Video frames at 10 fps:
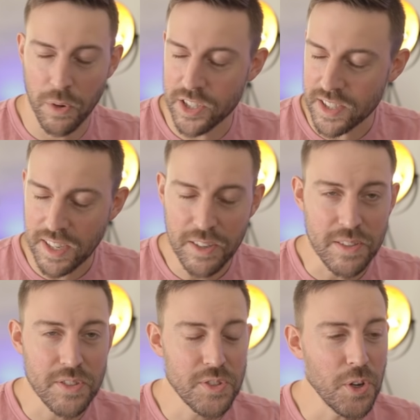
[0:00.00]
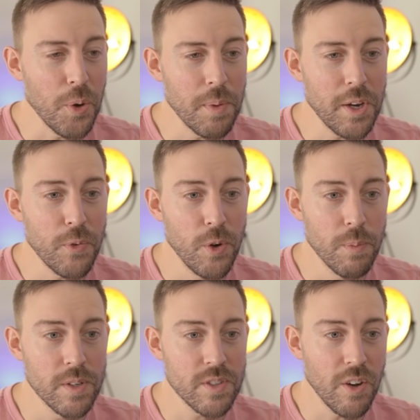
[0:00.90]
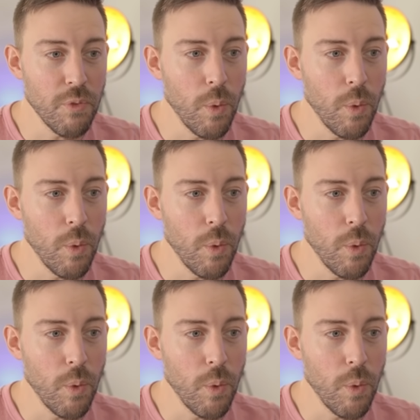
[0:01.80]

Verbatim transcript: we're just hearing so many rumors of